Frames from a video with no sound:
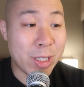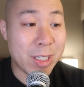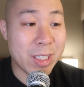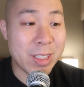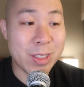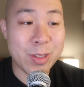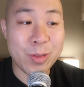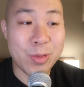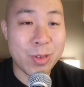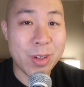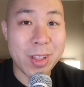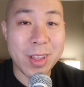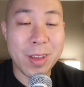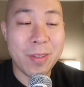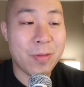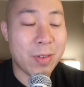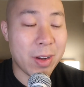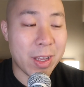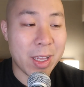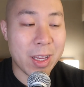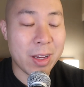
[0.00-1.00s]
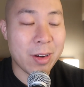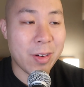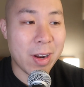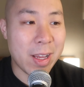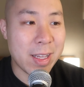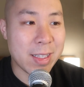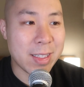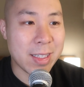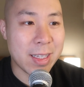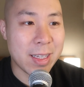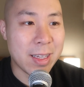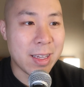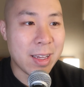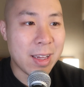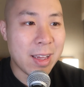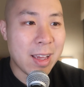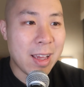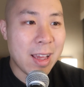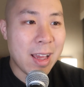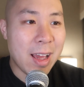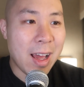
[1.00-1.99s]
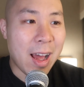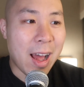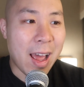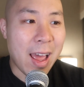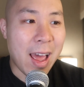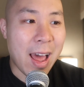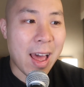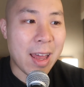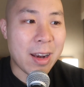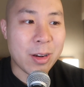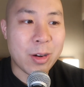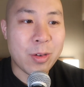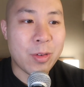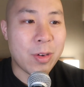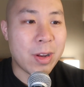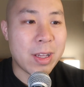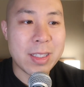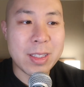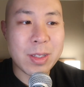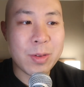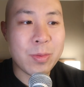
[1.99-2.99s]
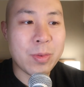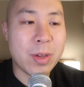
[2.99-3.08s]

which is really freaking crazy. I had a crazy